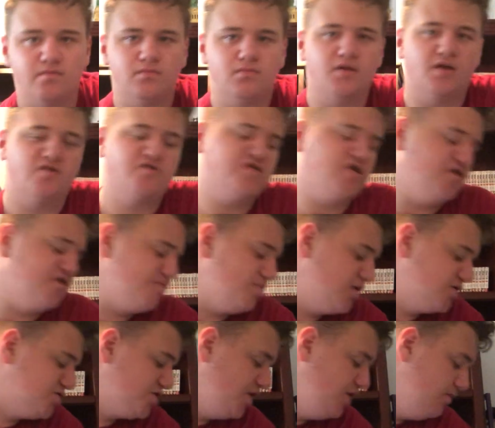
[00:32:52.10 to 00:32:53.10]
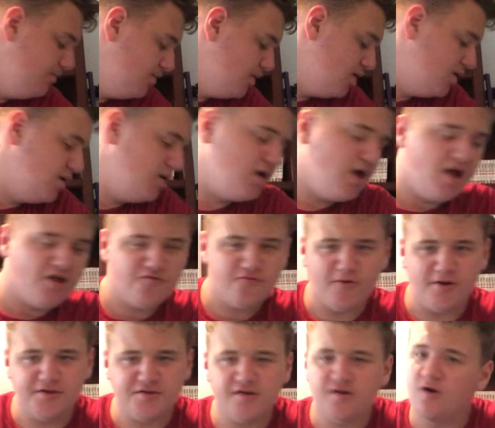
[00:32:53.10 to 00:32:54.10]
Excel spreadsheet. Just
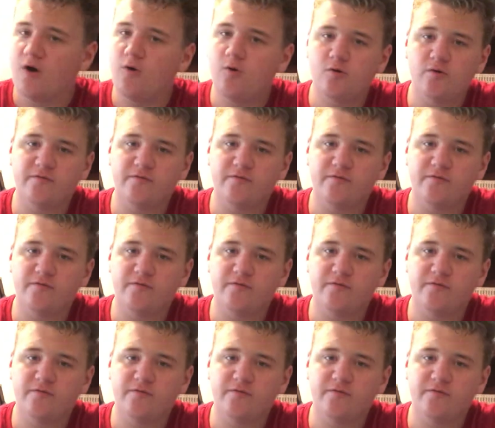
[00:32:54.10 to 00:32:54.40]
wanted to go